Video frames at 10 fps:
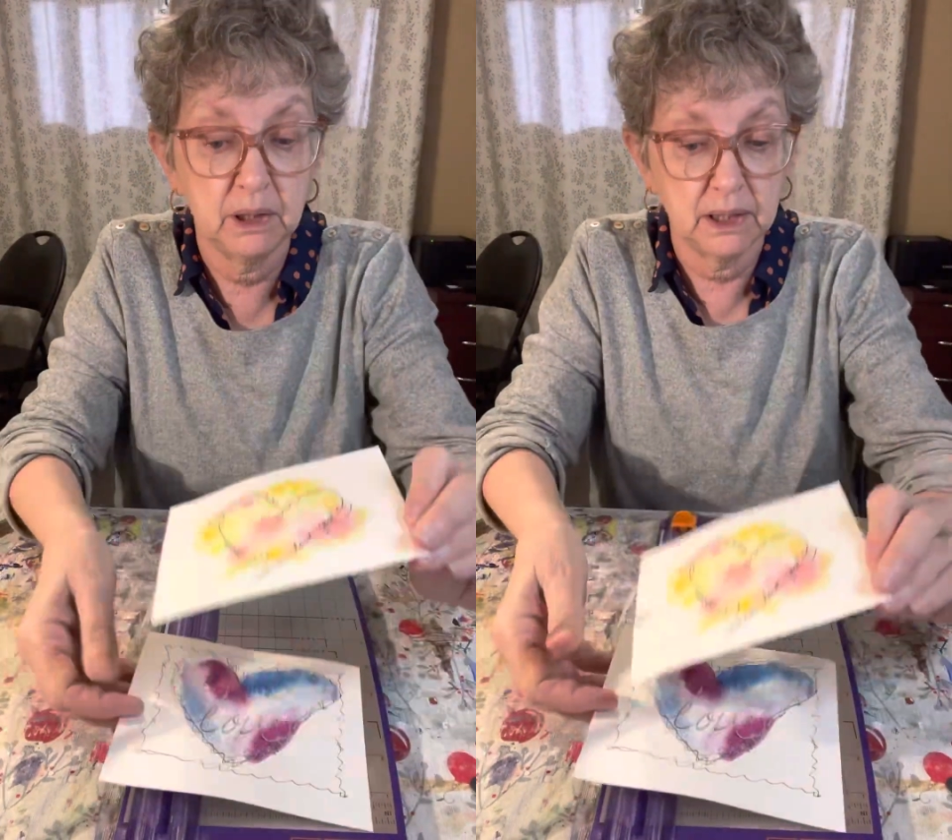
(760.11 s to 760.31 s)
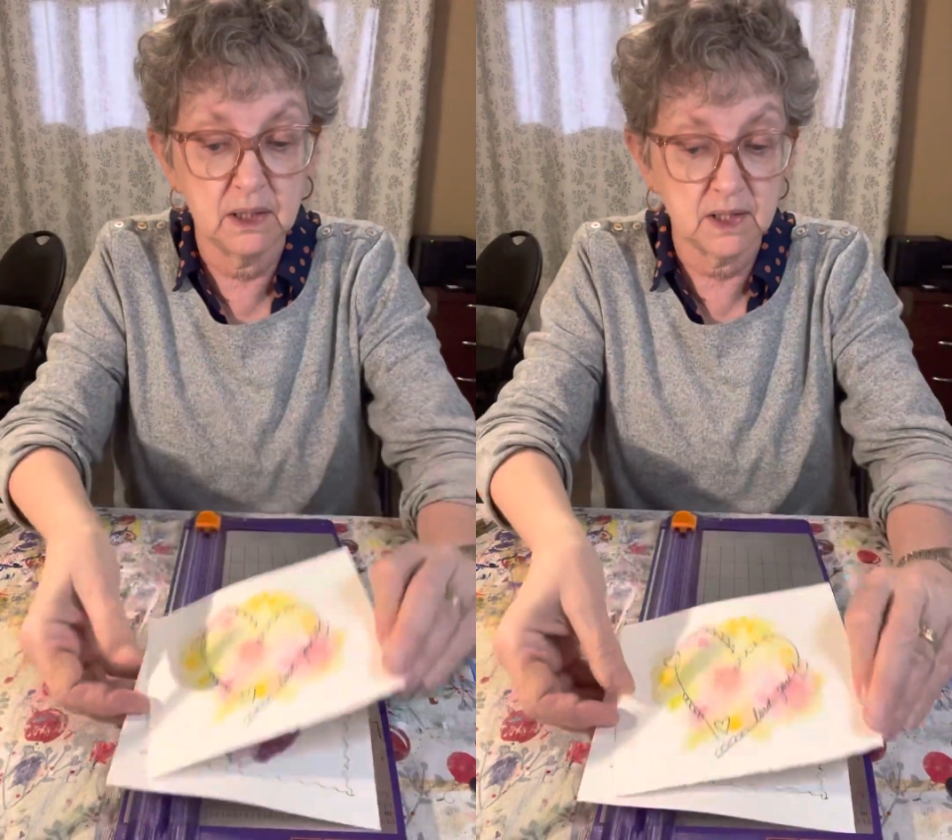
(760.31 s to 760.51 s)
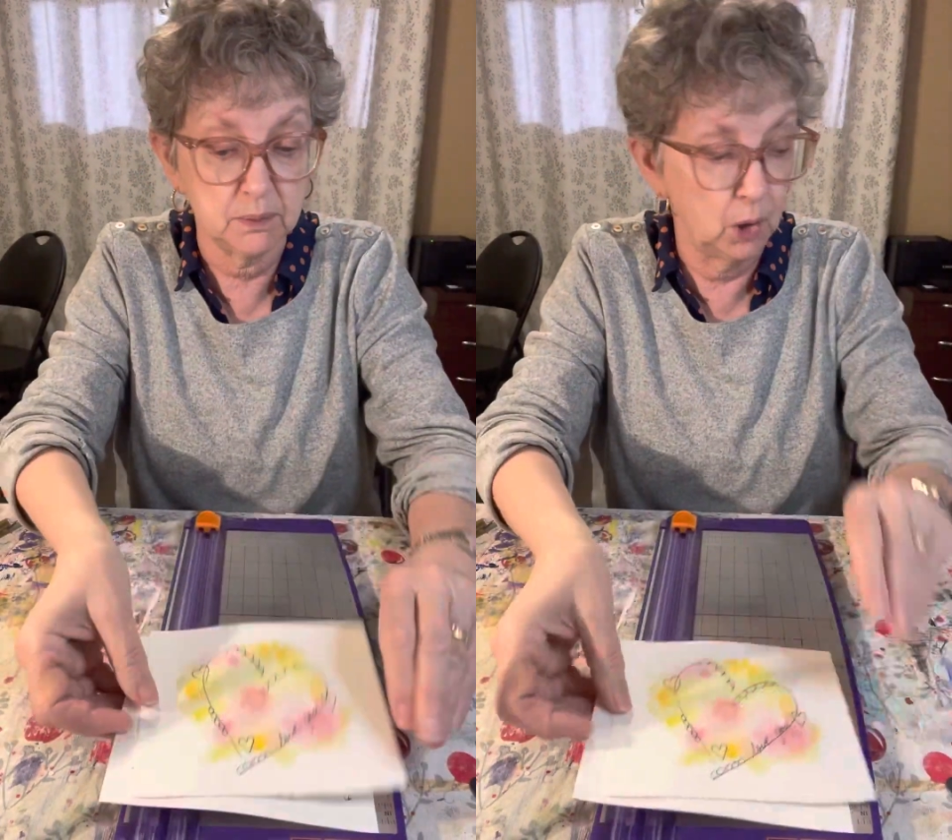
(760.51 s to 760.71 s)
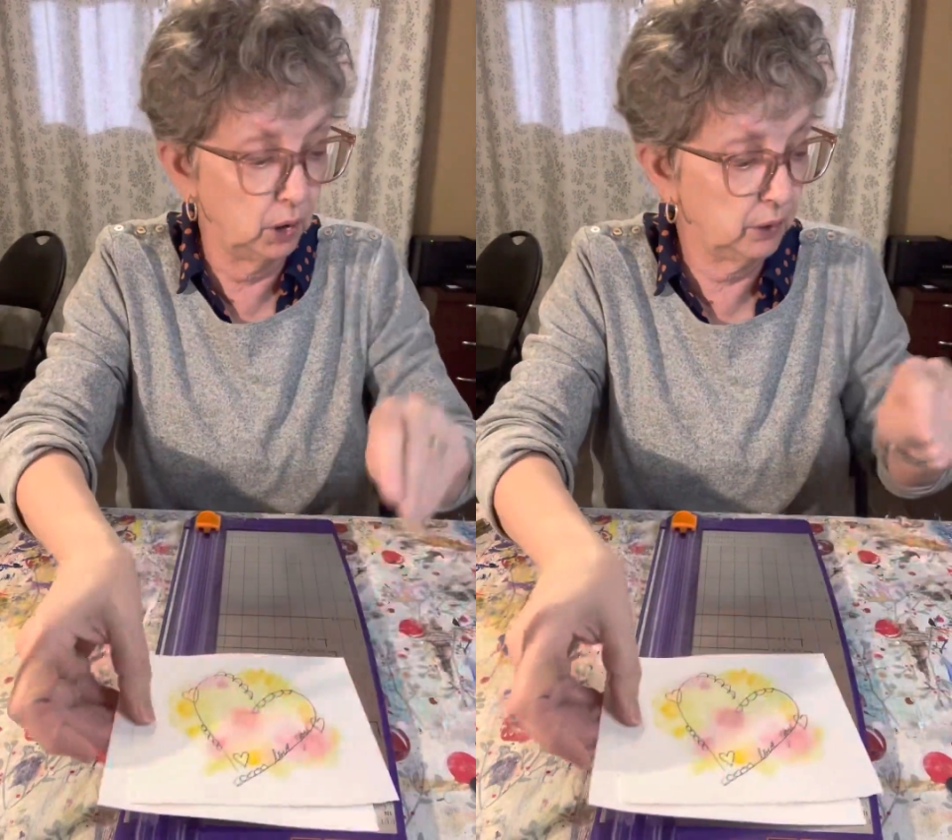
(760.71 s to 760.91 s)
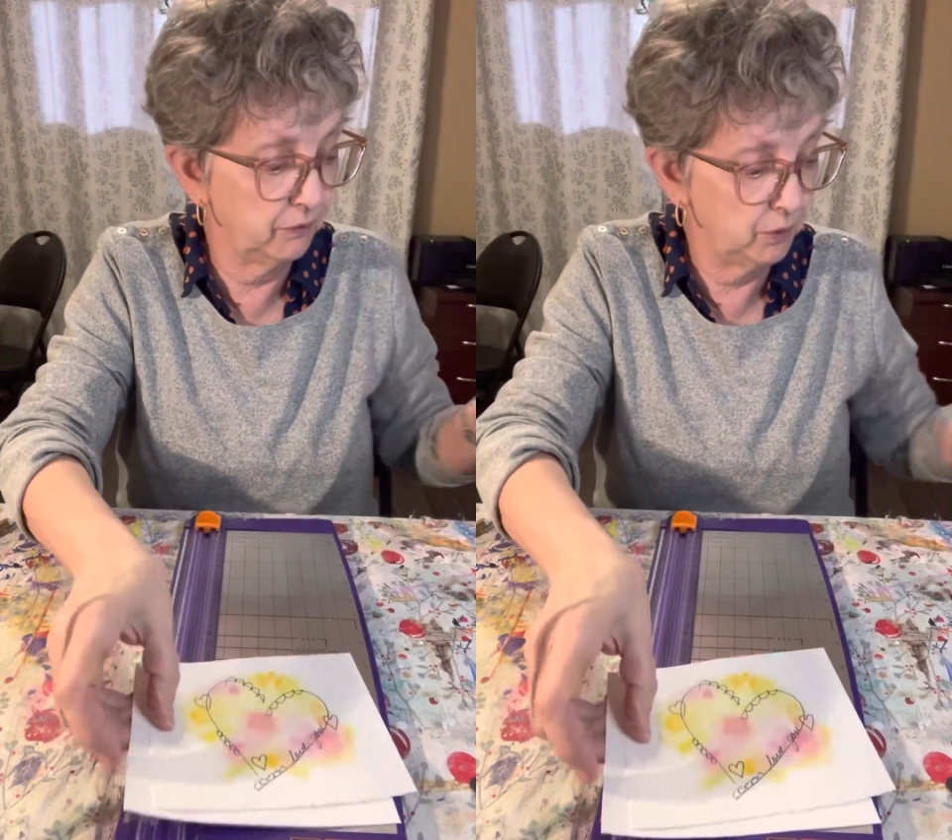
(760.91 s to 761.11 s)
little
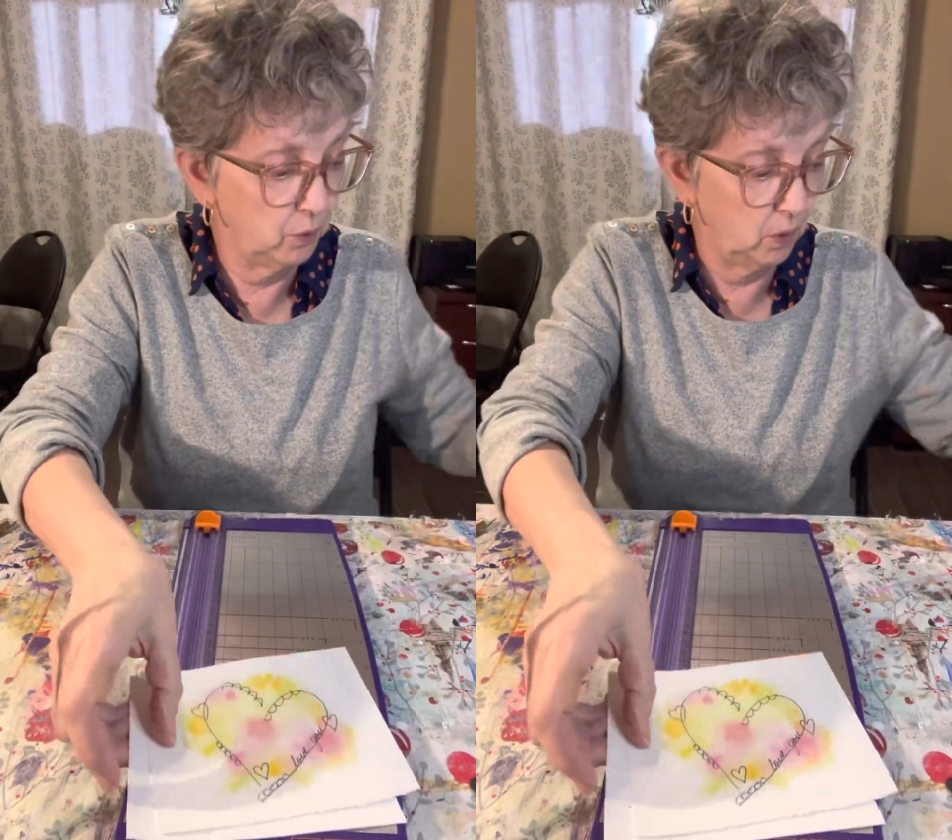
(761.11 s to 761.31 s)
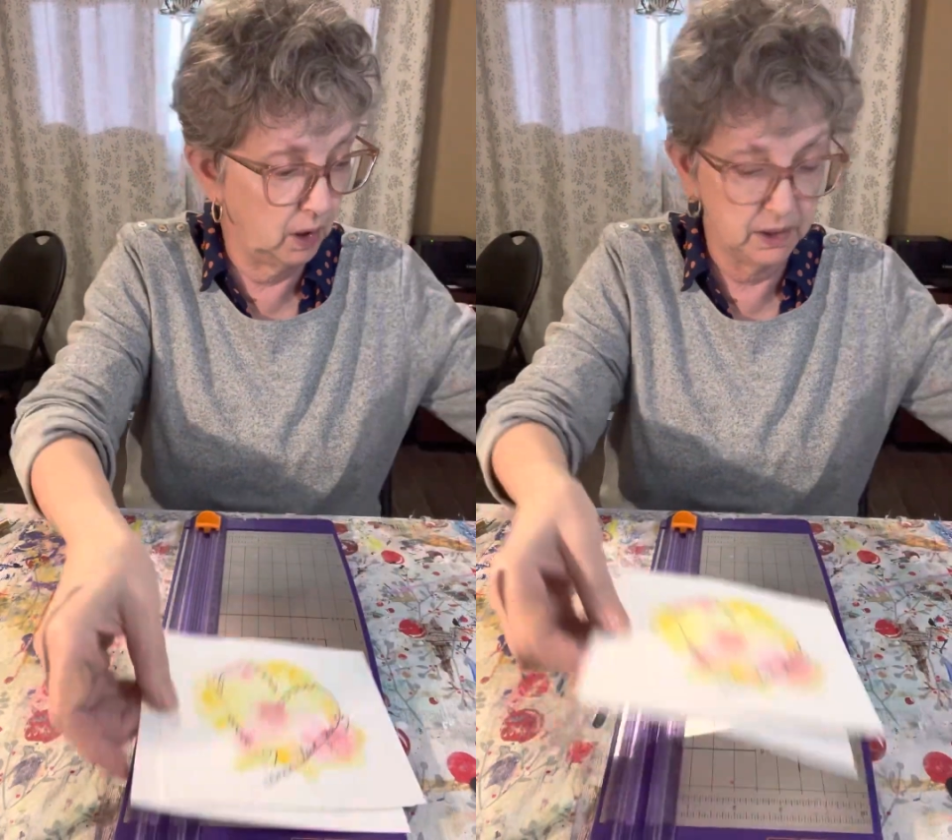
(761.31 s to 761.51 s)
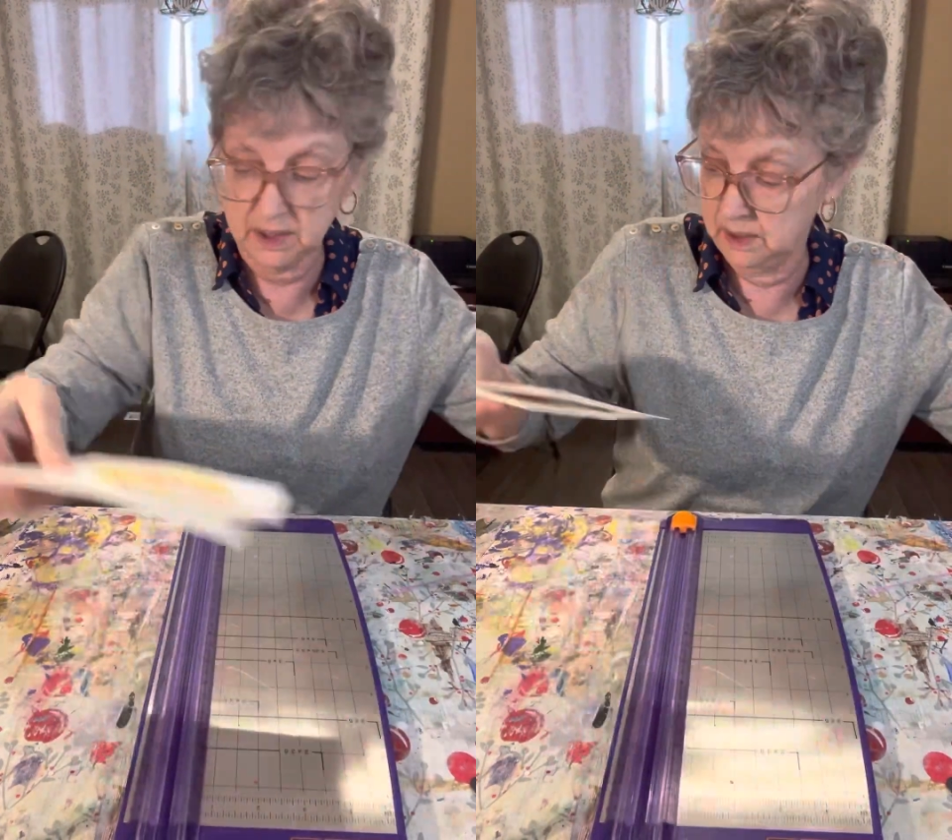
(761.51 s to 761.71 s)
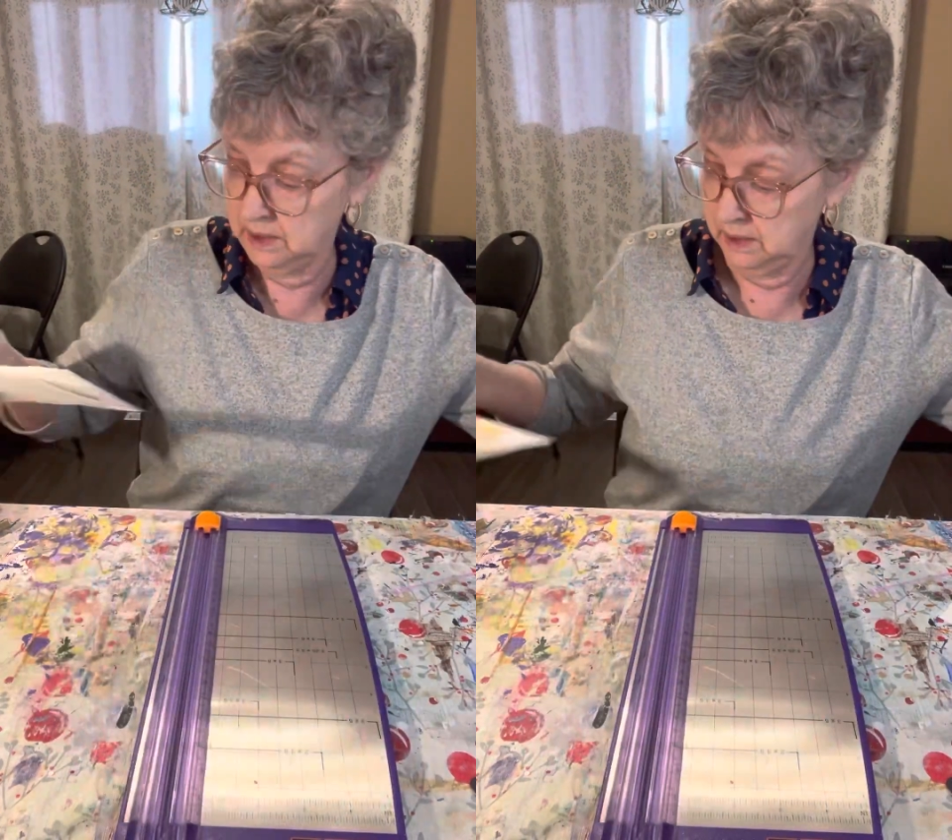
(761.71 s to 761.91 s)
smaller if you want.